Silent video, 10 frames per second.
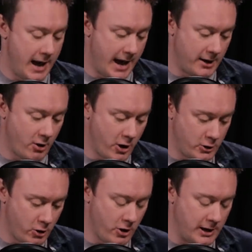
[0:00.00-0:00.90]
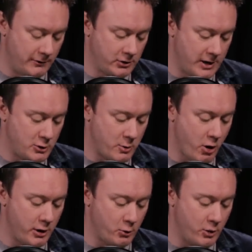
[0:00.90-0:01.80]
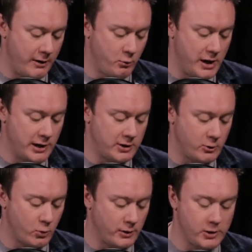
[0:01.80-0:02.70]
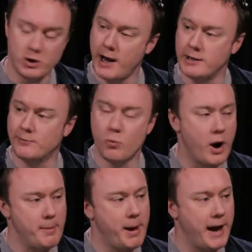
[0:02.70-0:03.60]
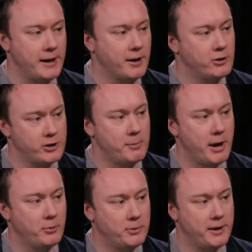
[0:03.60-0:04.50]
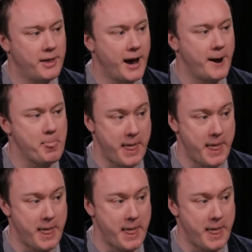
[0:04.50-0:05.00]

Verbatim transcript: and I'd got an idea for a sketch where I thought if we listed all of the shades of white paint and somehow did that,